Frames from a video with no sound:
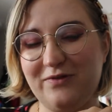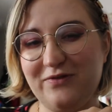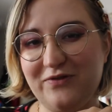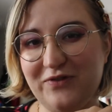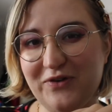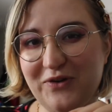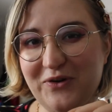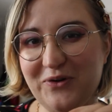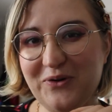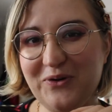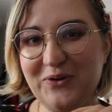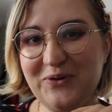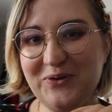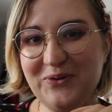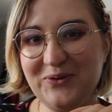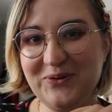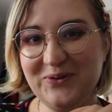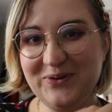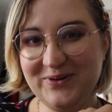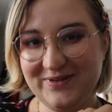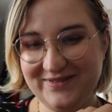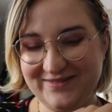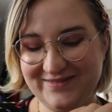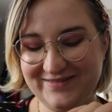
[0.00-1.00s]

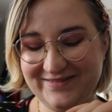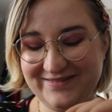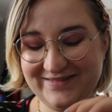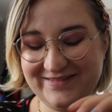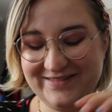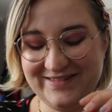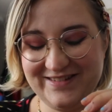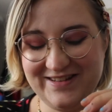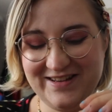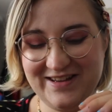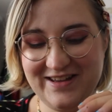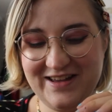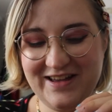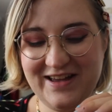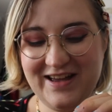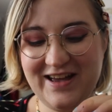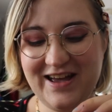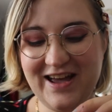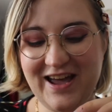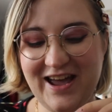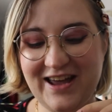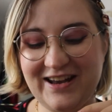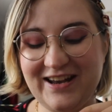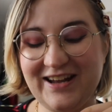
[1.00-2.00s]
before
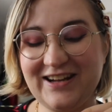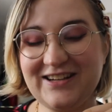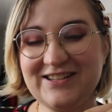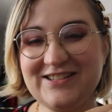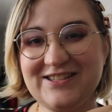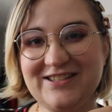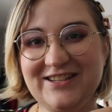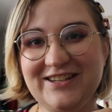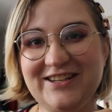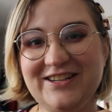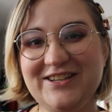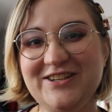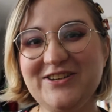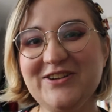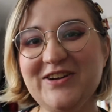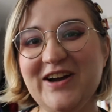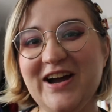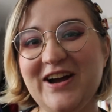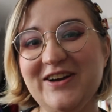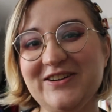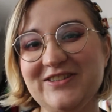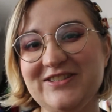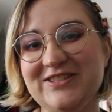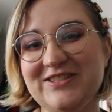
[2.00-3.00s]
and actually knew
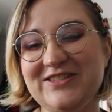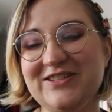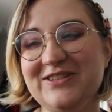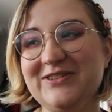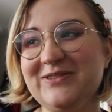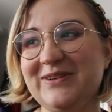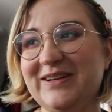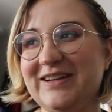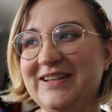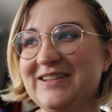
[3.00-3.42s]
how to do